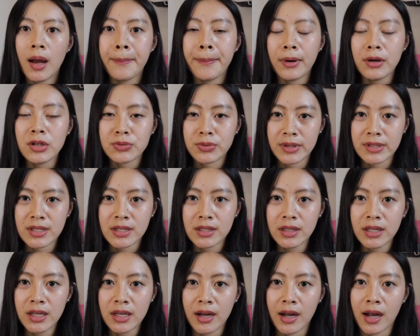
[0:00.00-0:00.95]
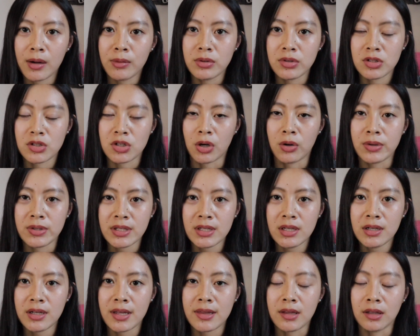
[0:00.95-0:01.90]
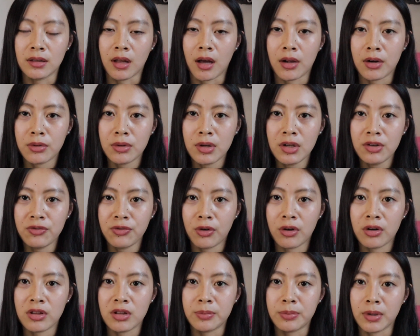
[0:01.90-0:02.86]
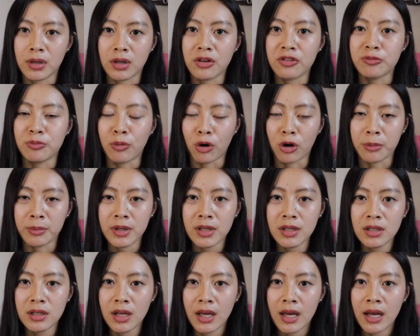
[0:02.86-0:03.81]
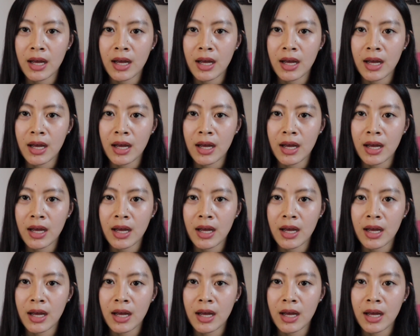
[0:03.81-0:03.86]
Most recently, I was chosen in the lottery for the Book of Mormon,